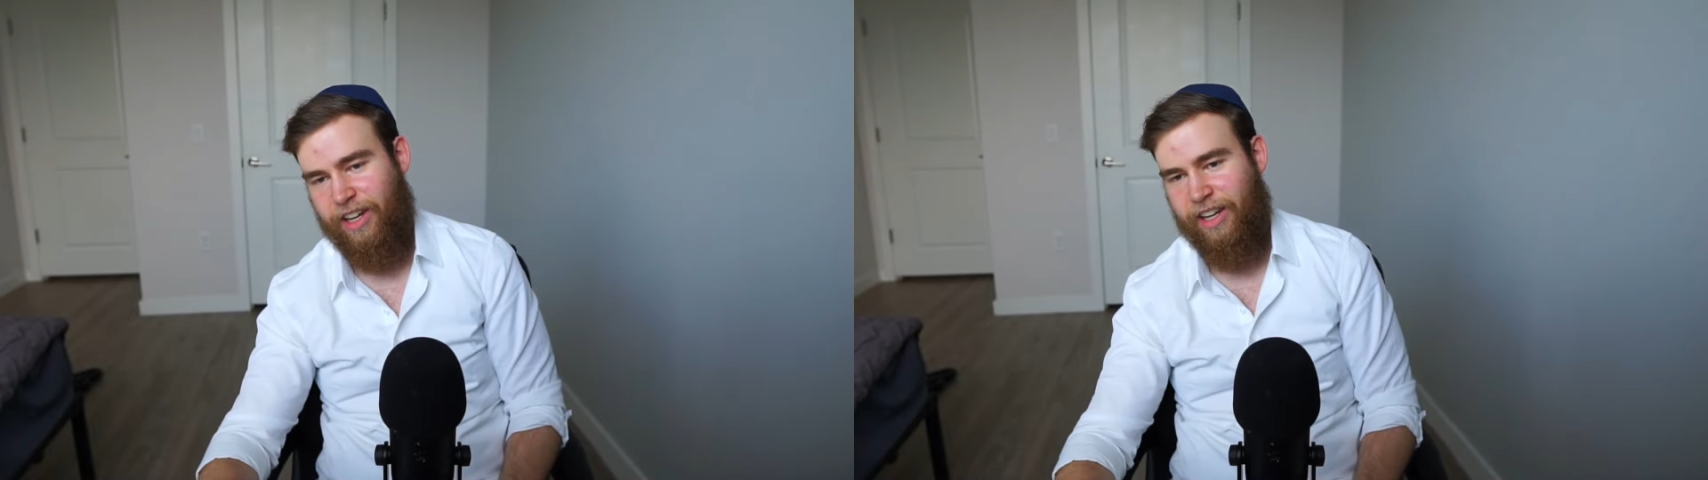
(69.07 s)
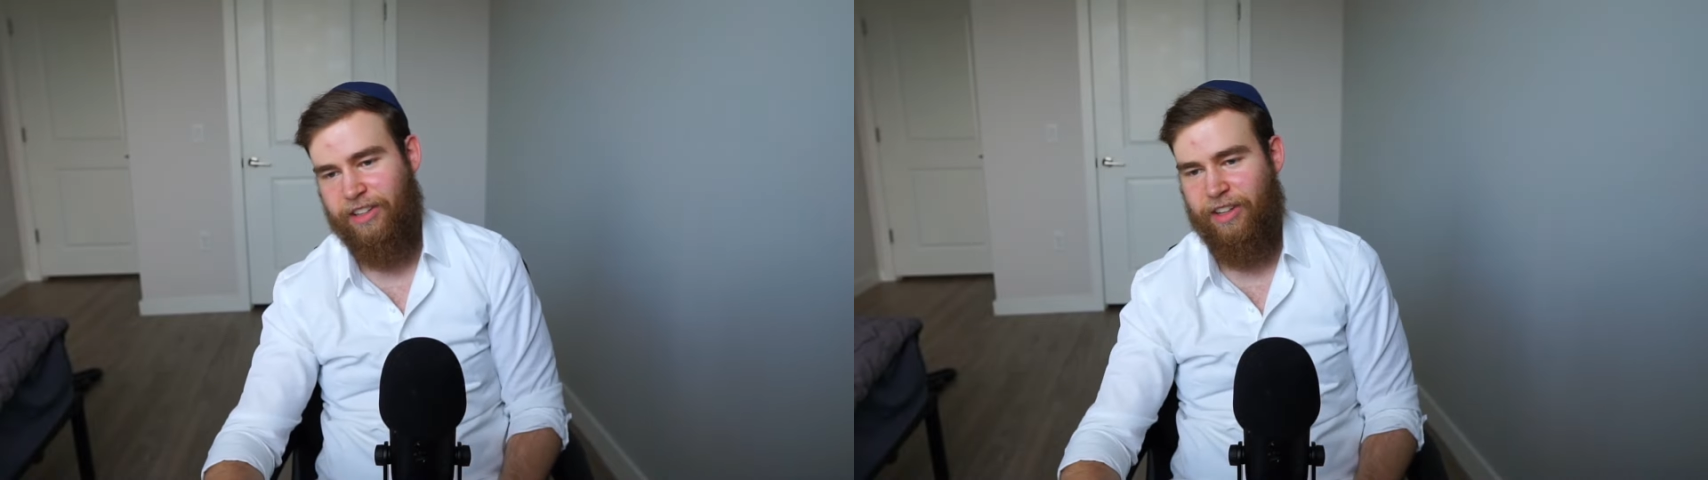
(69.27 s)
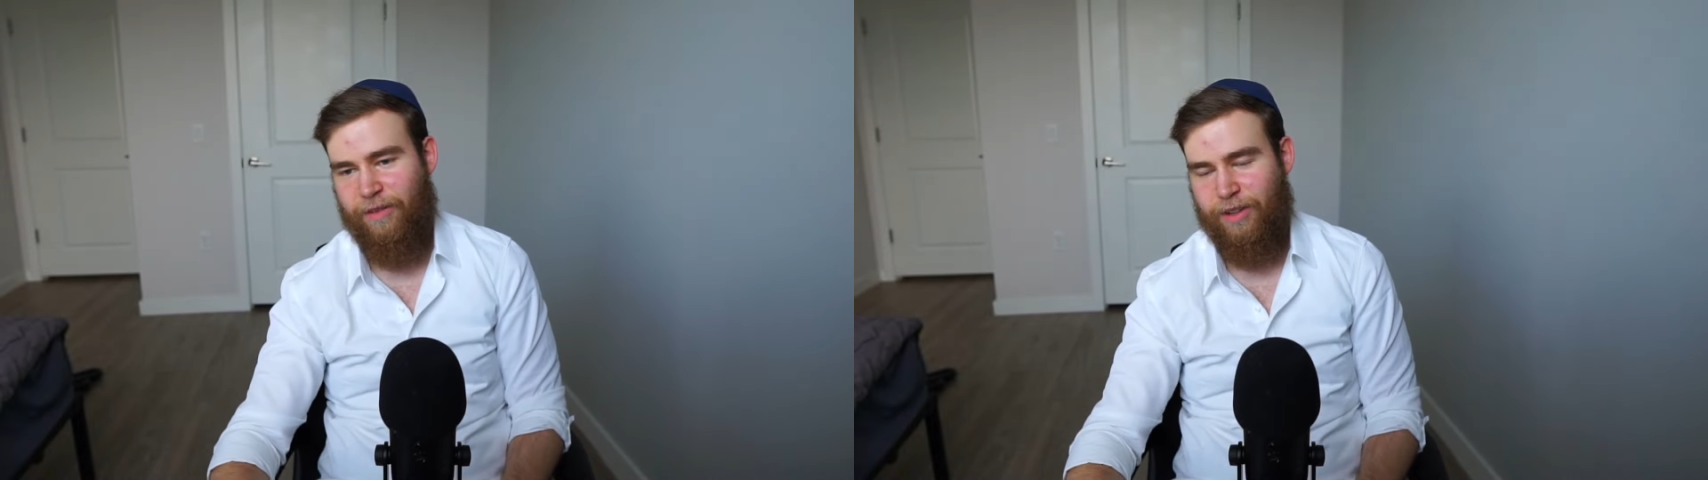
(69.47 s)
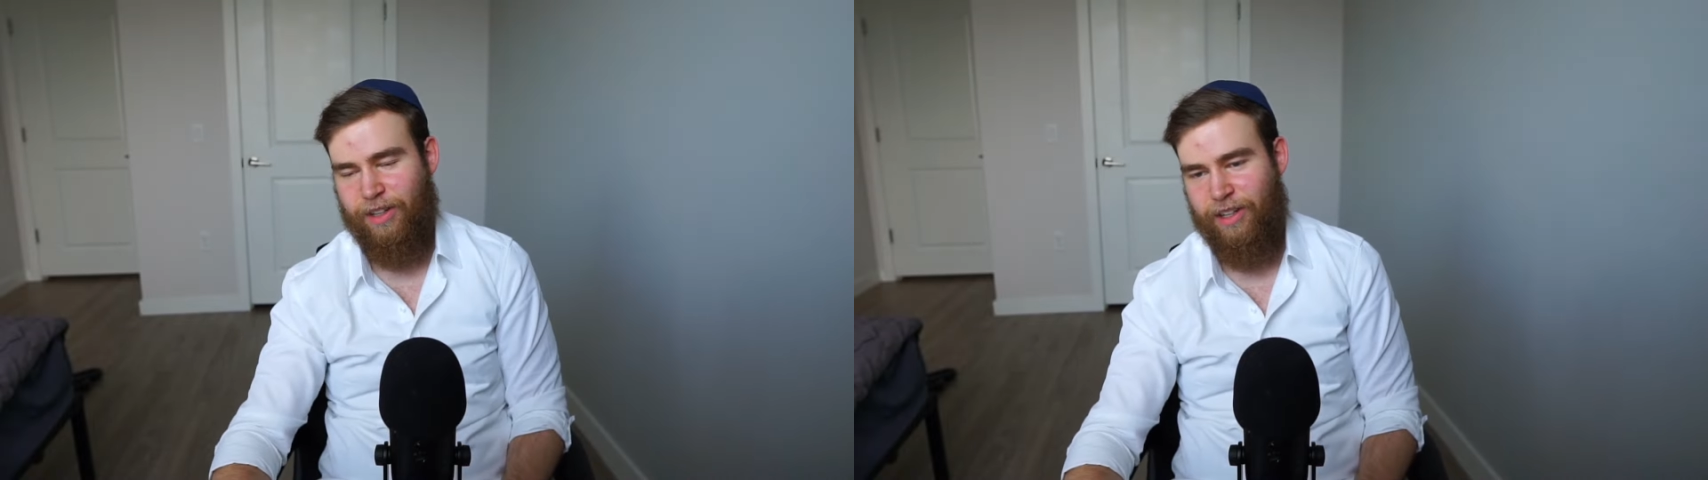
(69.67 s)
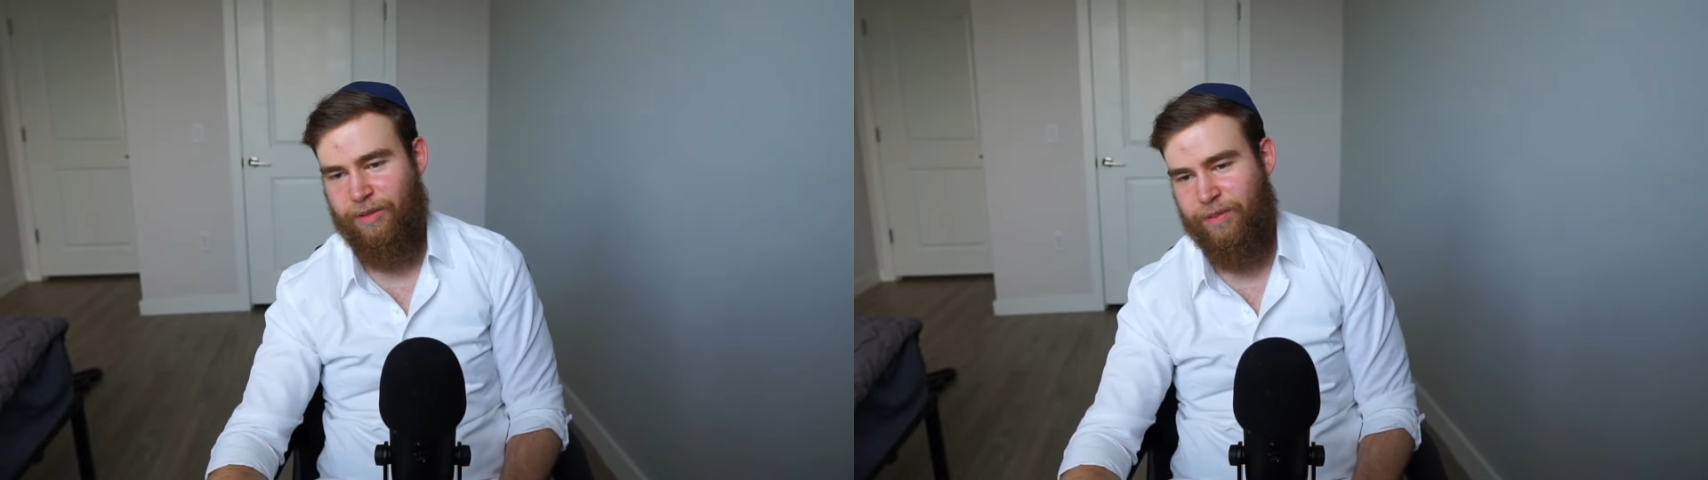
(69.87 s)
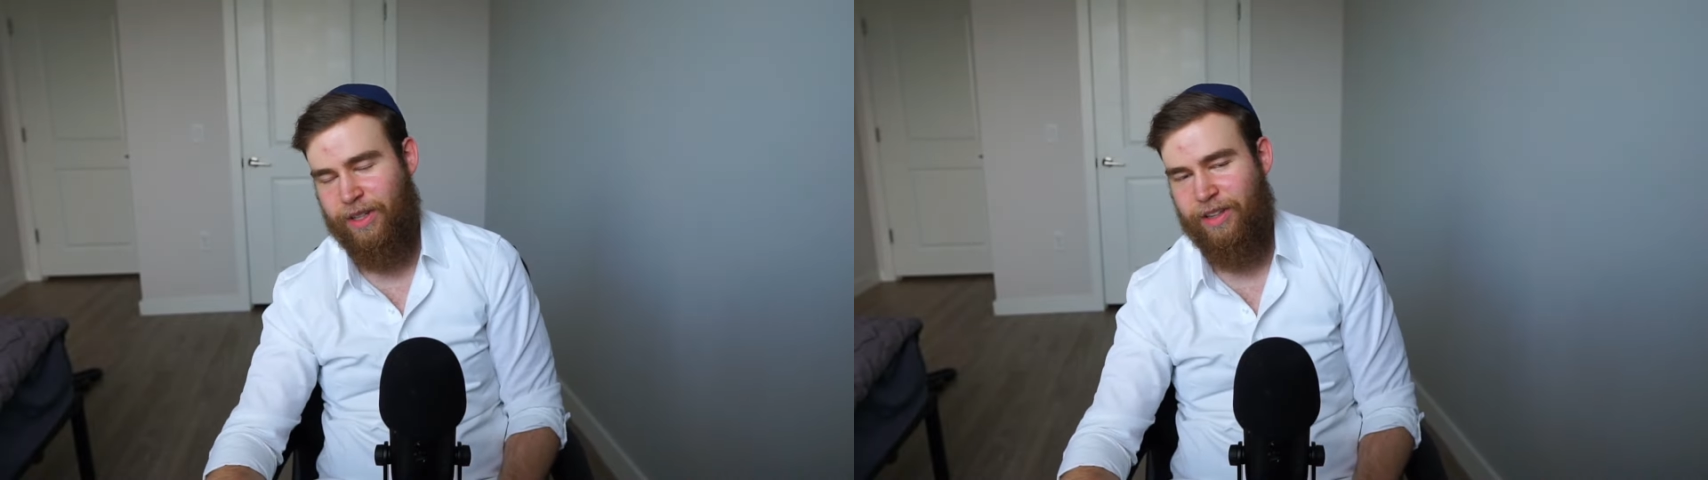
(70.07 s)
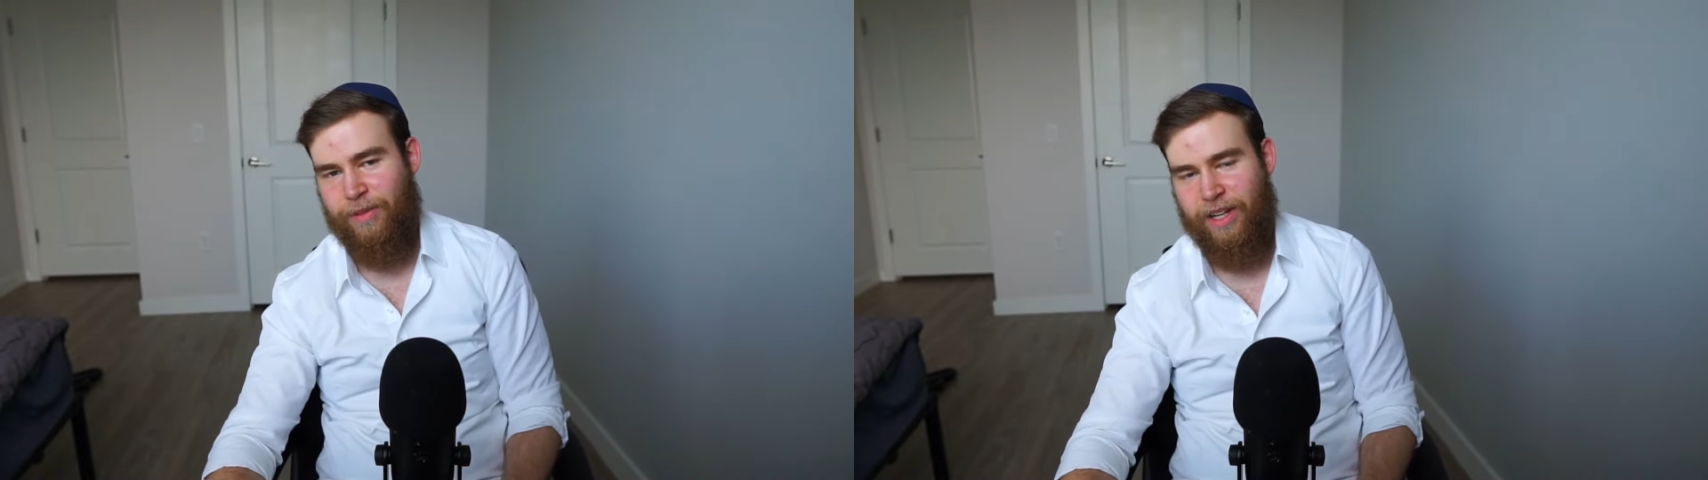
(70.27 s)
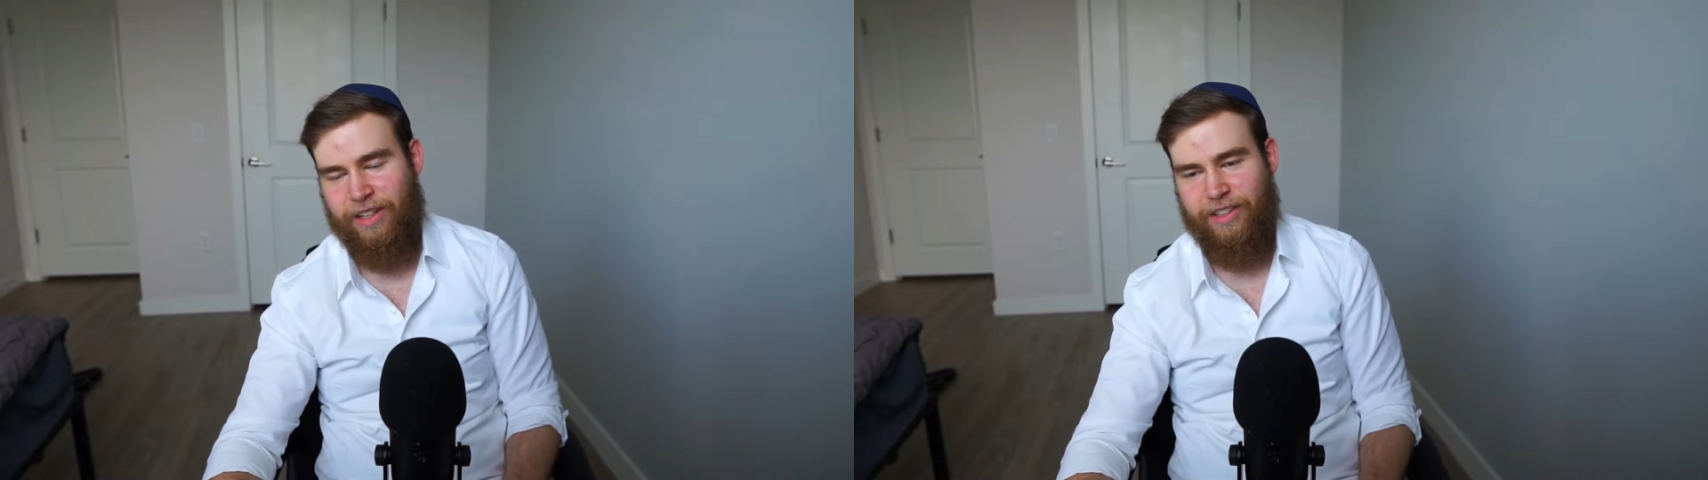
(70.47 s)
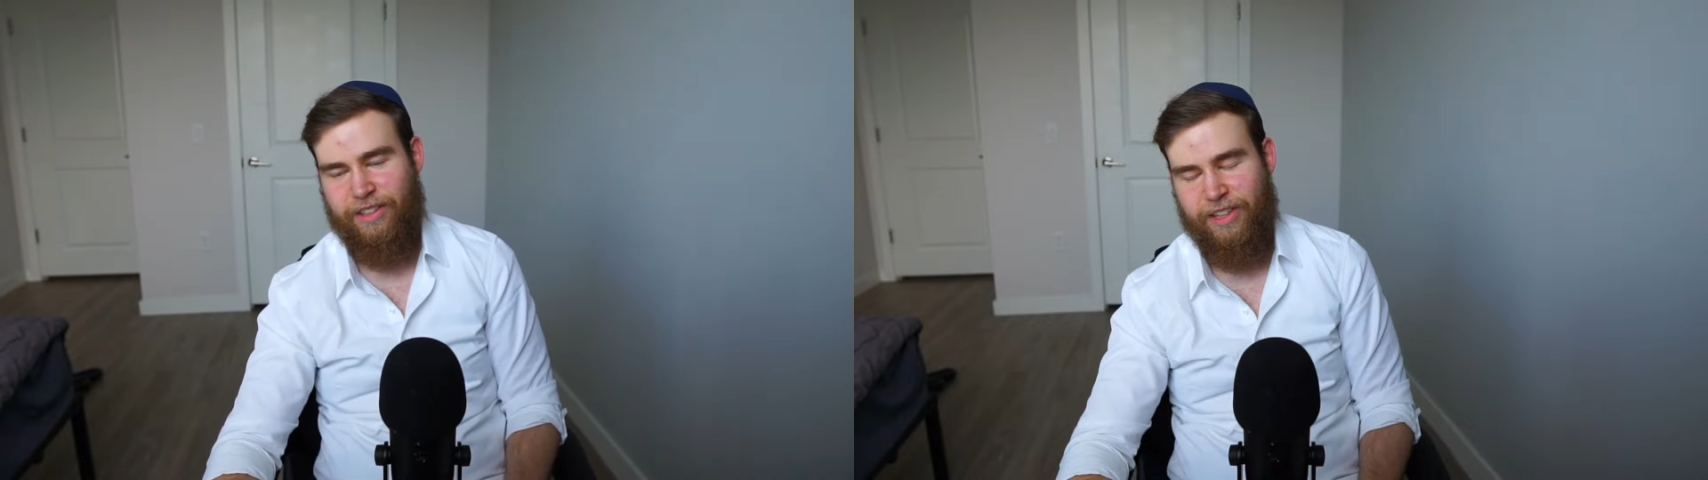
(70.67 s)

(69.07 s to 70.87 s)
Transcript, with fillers: and I'm gonna be the main